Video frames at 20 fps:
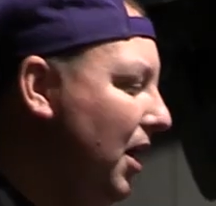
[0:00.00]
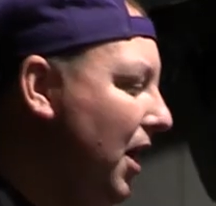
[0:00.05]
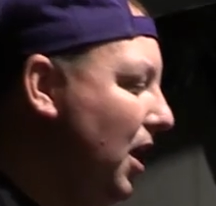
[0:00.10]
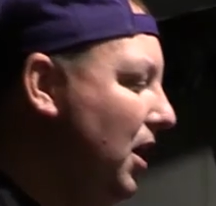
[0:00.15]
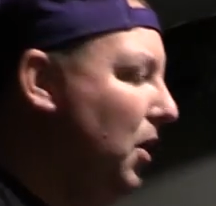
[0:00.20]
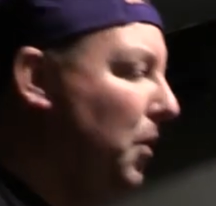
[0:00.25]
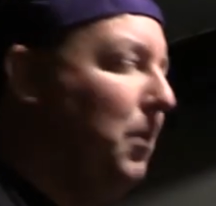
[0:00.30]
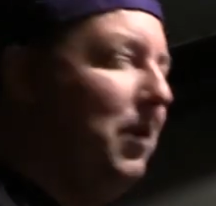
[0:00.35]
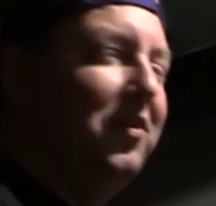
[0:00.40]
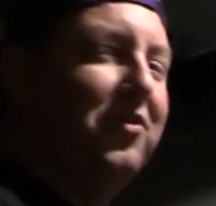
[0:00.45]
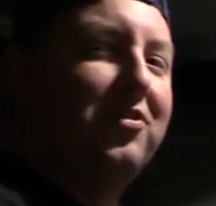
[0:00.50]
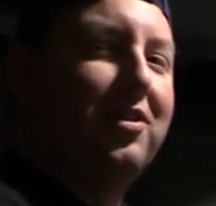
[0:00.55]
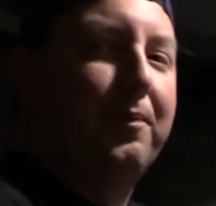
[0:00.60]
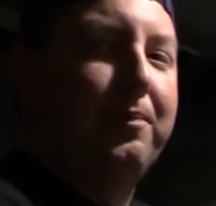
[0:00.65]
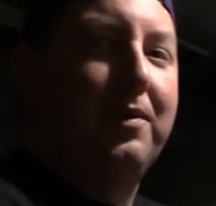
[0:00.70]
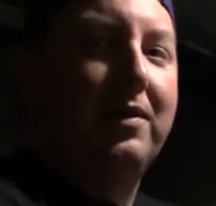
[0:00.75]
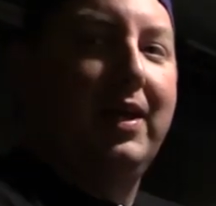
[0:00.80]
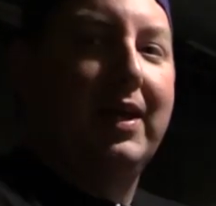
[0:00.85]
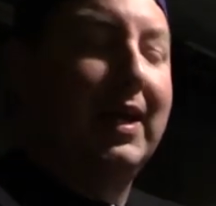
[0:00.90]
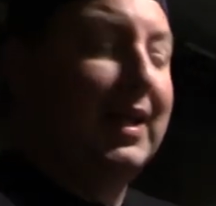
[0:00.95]
I don't want
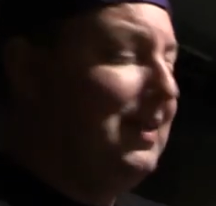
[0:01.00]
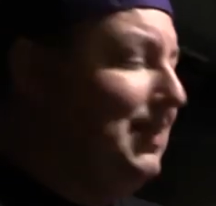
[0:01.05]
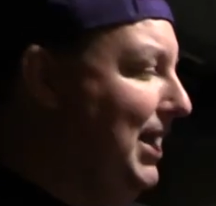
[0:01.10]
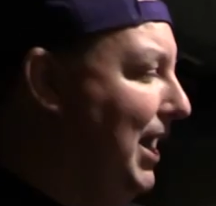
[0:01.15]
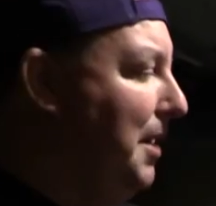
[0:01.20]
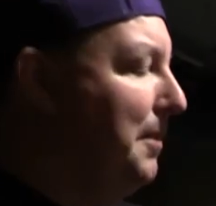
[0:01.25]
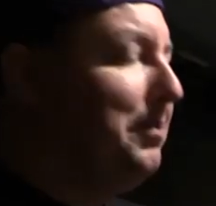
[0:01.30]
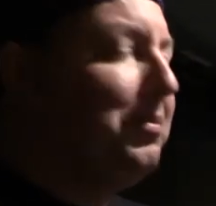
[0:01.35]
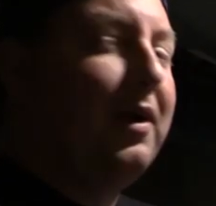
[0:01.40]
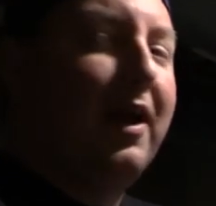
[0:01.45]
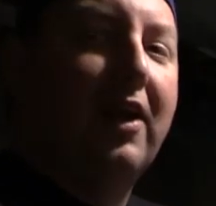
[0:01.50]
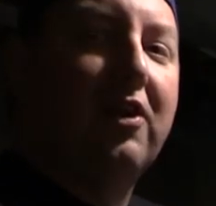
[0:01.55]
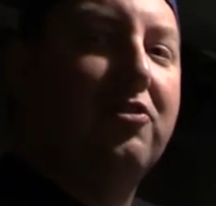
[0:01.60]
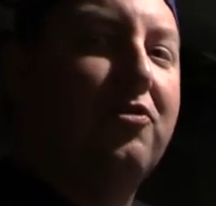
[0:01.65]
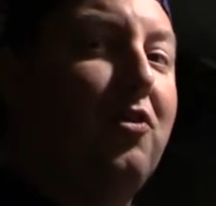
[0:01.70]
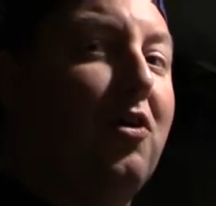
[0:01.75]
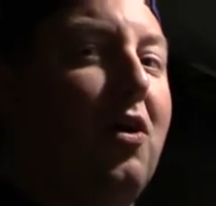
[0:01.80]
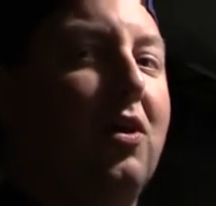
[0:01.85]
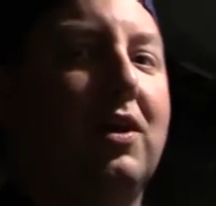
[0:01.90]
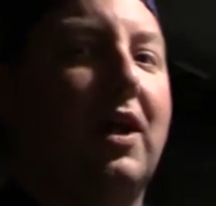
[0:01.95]
something like a damn branch
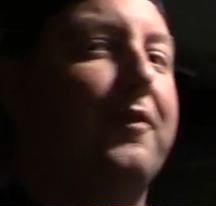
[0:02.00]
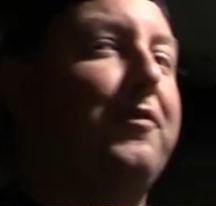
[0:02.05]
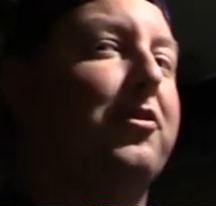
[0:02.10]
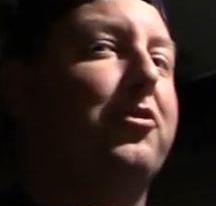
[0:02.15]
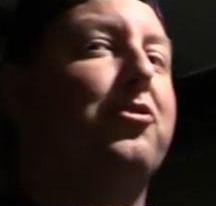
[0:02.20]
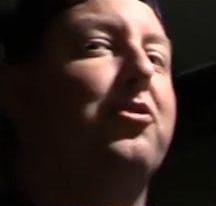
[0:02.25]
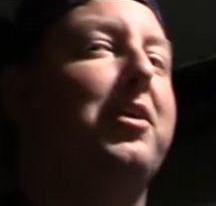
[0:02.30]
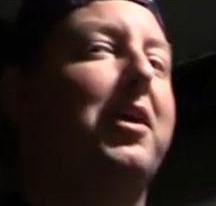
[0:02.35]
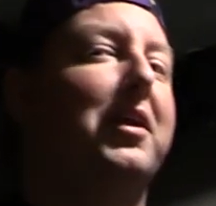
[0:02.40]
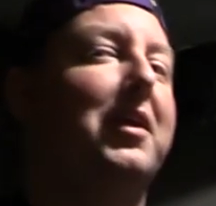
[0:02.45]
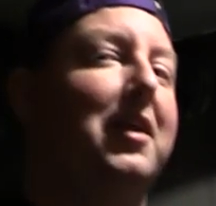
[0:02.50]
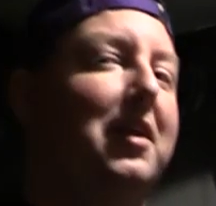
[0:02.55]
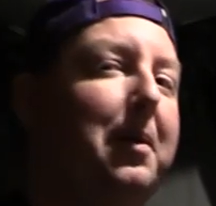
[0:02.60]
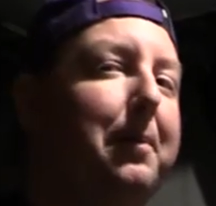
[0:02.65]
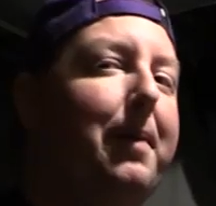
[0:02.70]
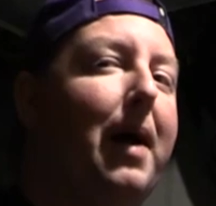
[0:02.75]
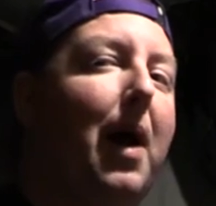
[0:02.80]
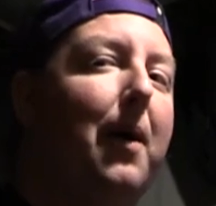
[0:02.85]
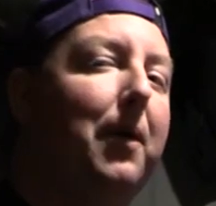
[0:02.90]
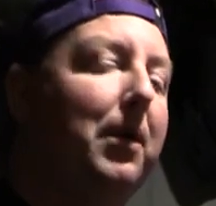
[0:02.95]
falling off a tree and hitting
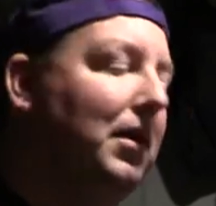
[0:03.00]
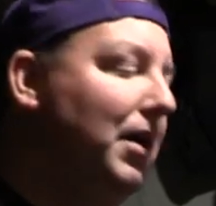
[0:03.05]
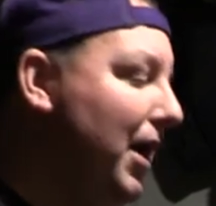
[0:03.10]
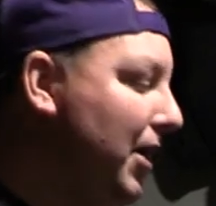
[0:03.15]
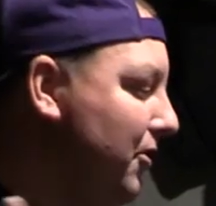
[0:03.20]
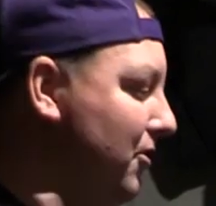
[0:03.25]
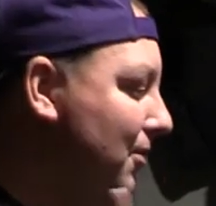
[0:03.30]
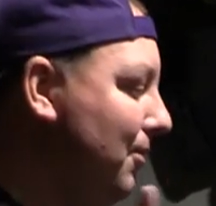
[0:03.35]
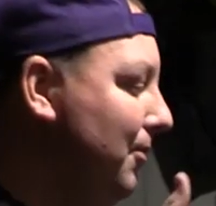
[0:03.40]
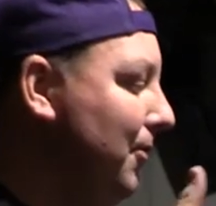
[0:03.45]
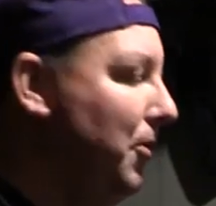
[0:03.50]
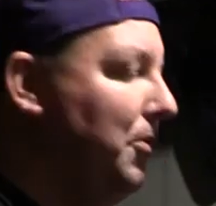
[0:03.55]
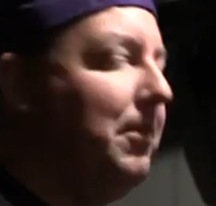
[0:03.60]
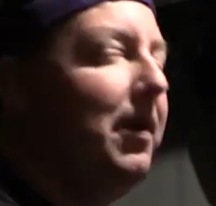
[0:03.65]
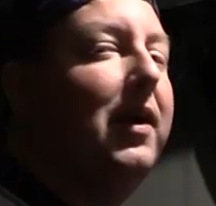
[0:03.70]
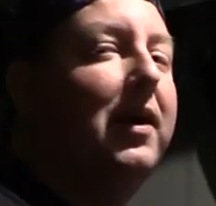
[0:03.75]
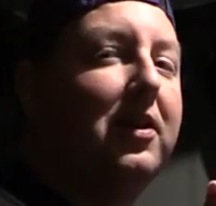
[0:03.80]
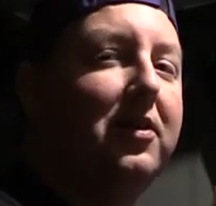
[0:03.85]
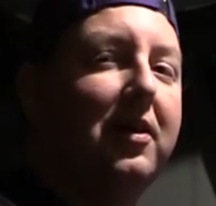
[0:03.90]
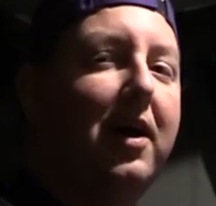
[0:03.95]
a power line to ruin
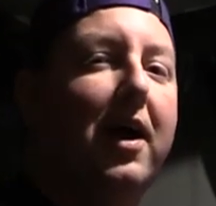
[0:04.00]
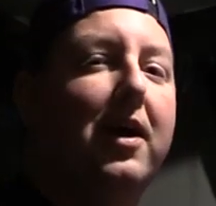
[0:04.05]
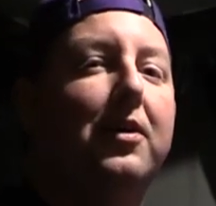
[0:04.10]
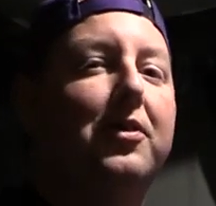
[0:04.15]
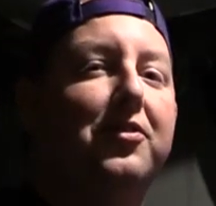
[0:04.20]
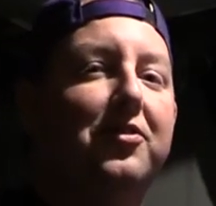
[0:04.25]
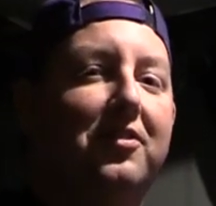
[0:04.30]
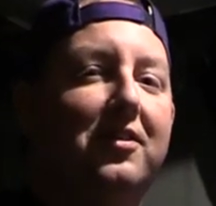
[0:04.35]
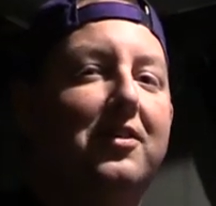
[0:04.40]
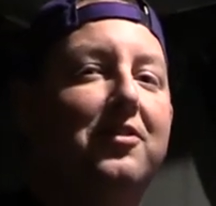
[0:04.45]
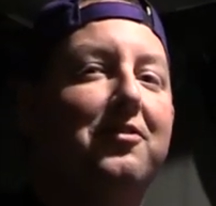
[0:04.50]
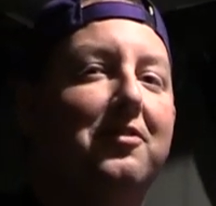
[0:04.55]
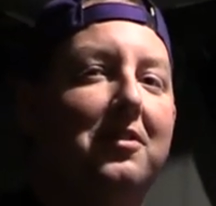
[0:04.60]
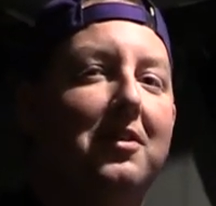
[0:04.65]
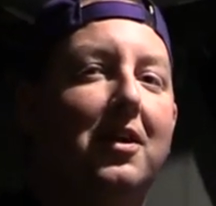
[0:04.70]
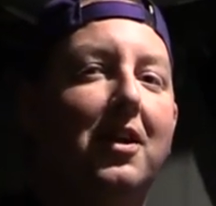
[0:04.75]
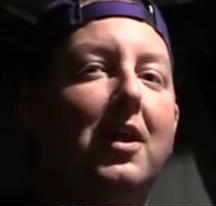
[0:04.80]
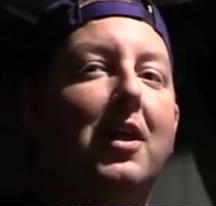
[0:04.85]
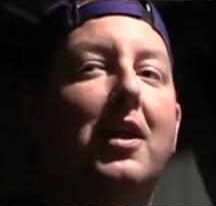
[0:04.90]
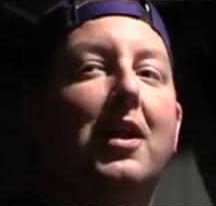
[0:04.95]
my entire
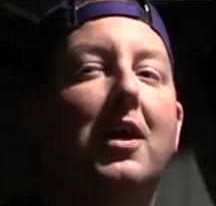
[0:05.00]
season.